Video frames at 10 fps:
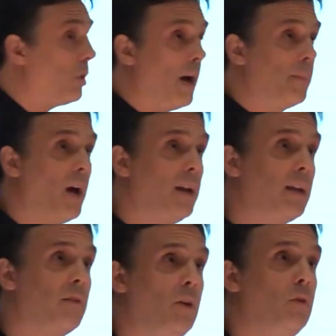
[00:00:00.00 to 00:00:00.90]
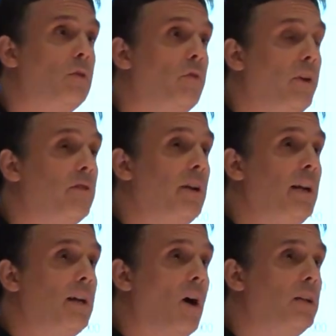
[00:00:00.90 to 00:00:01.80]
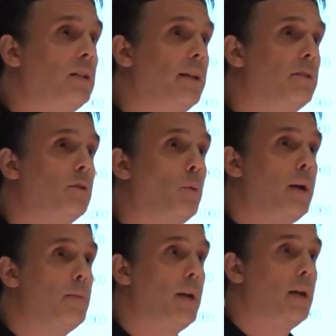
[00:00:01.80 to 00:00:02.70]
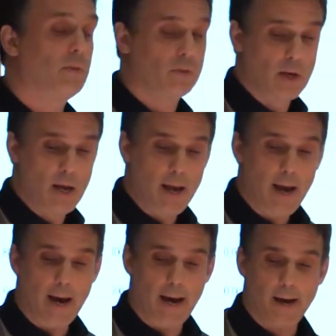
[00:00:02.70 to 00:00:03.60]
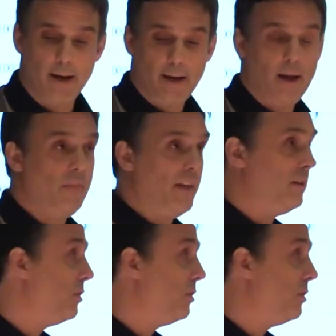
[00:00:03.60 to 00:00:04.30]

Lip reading: that I'm going to give used to fit really nicely into 20 minutes, and then you